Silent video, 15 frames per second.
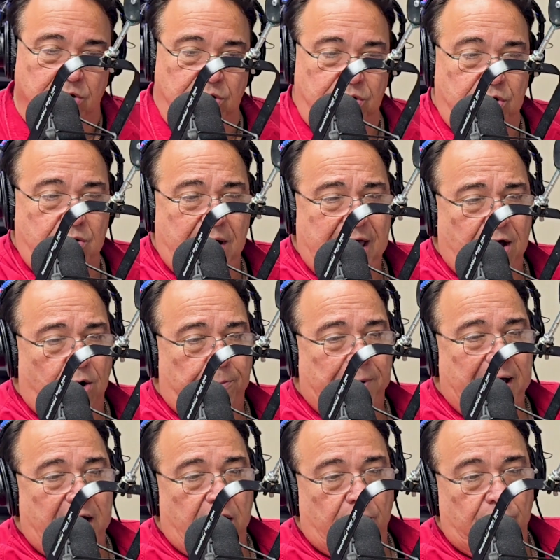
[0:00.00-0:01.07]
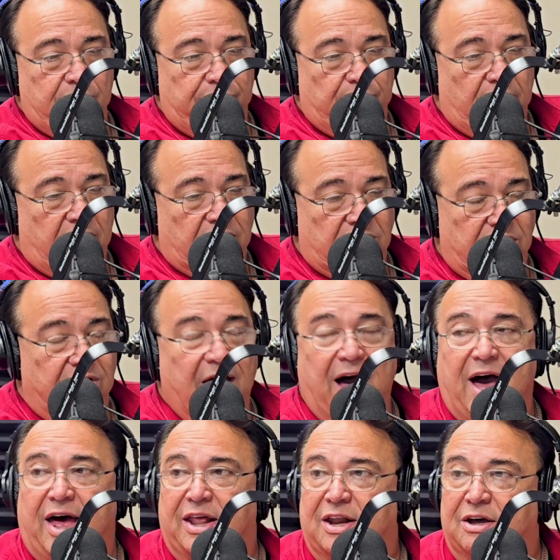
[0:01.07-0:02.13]
You help out with a
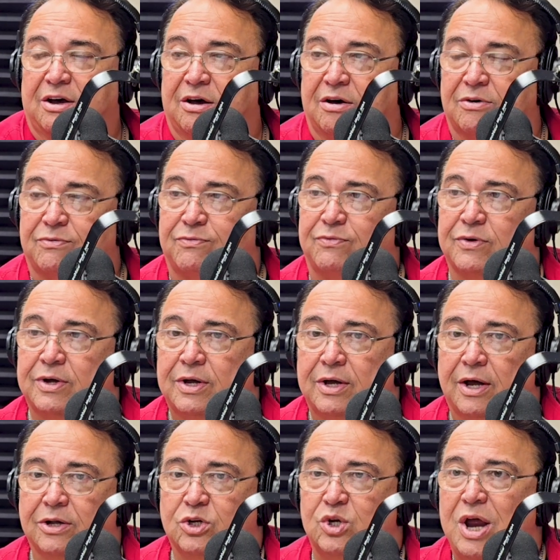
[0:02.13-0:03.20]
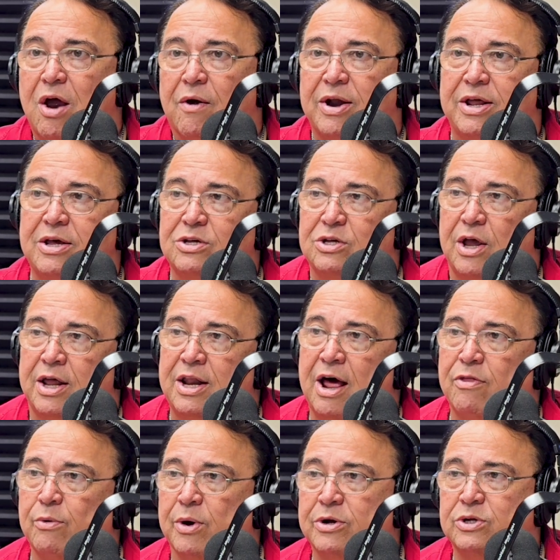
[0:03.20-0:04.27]
lot of charities. In
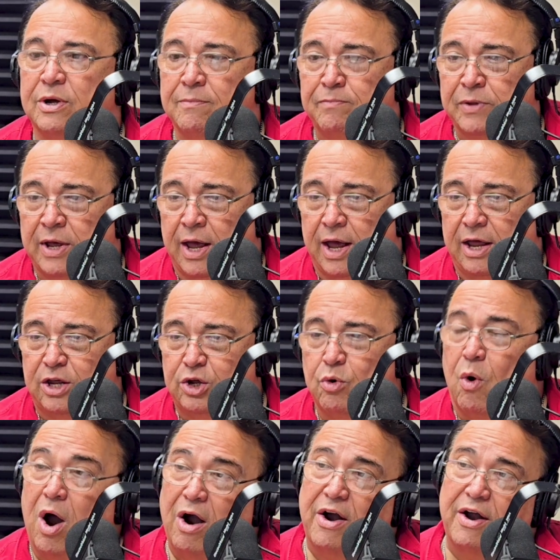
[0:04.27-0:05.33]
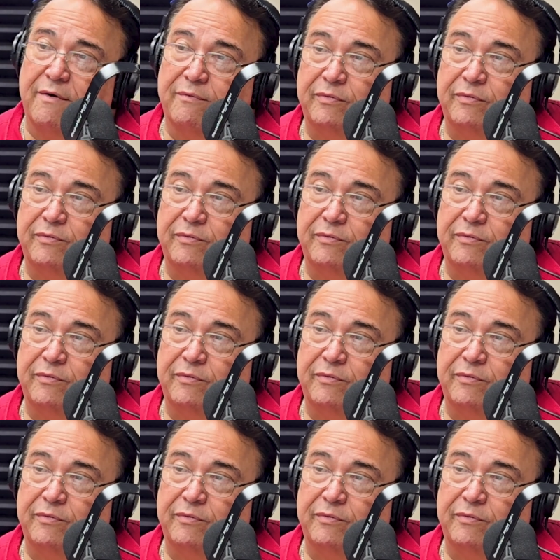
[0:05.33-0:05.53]
other words, you are a